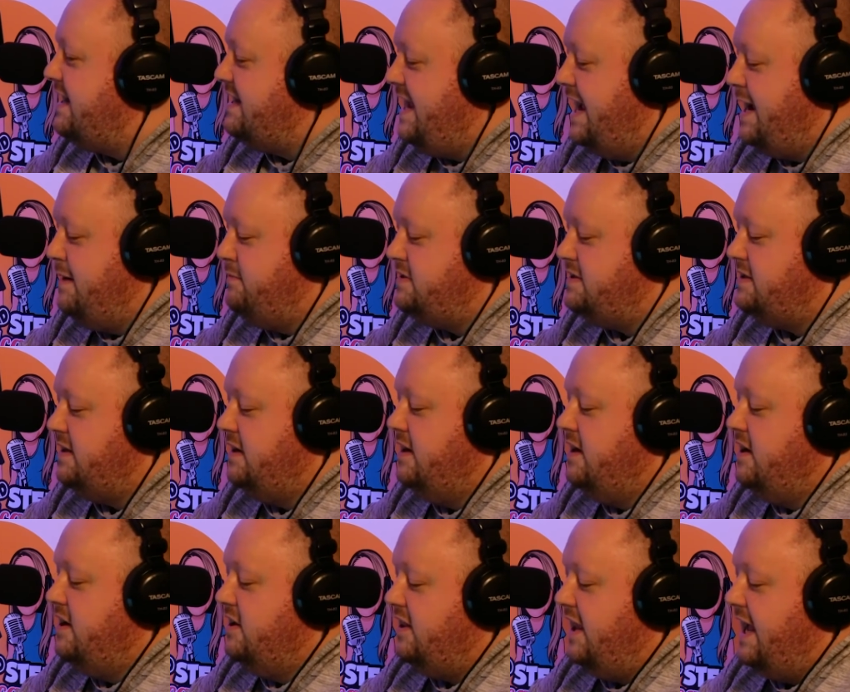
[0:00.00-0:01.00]
nicknames.
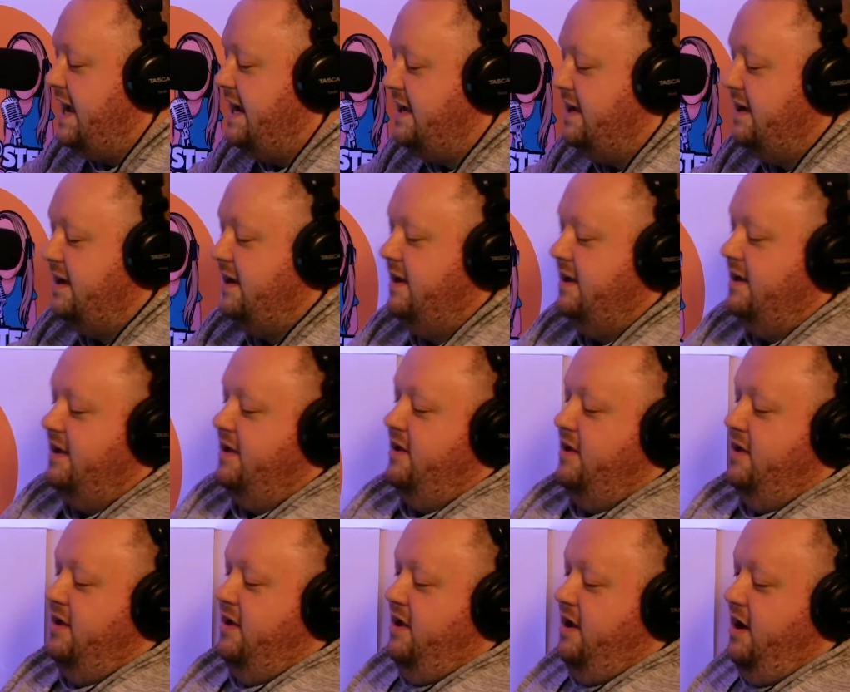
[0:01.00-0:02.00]
Like
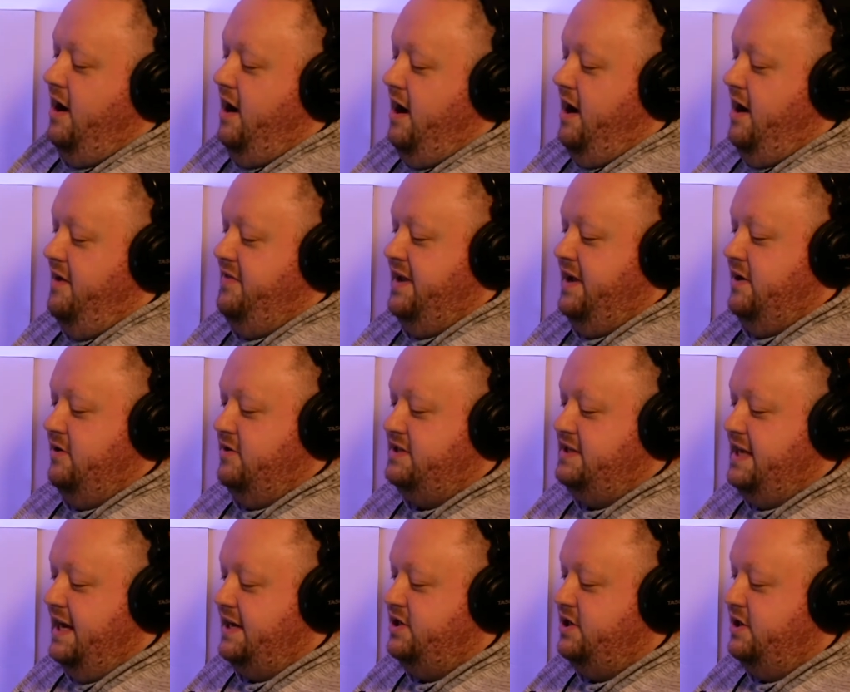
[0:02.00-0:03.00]
uh, the
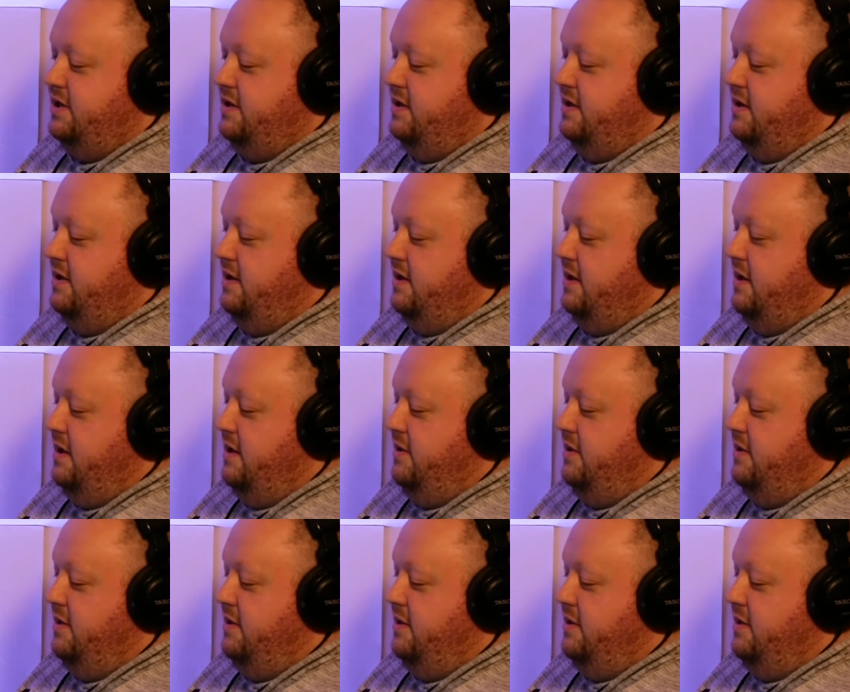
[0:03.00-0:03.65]
intersection,